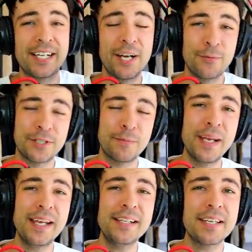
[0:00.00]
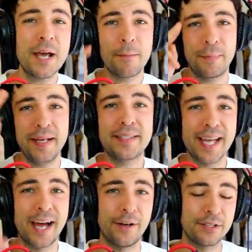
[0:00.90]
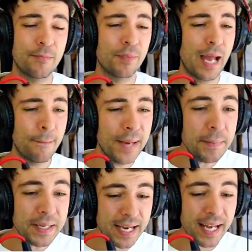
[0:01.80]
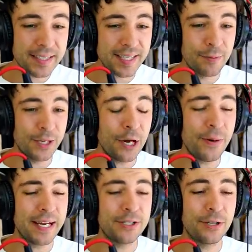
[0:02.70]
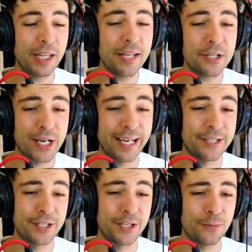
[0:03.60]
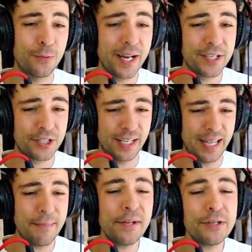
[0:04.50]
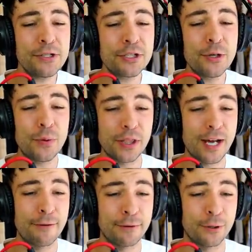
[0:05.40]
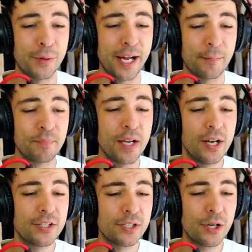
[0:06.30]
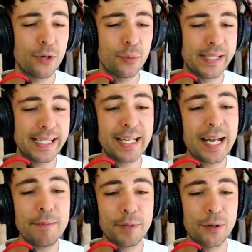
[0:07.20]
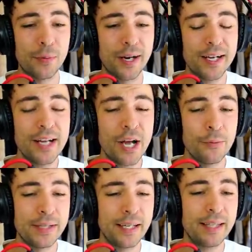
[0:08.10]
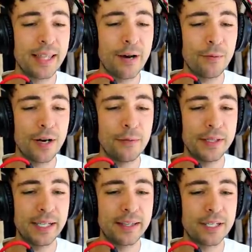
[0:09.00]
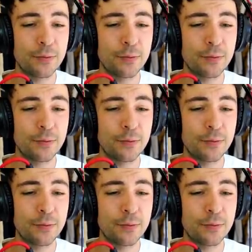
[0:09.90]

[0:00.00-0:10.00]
Which means peace out. And maybe next time we can go ahead and do the other challenges, which, let me go and show you what they are real quick. So, we did the light blue one. We did that one. We did this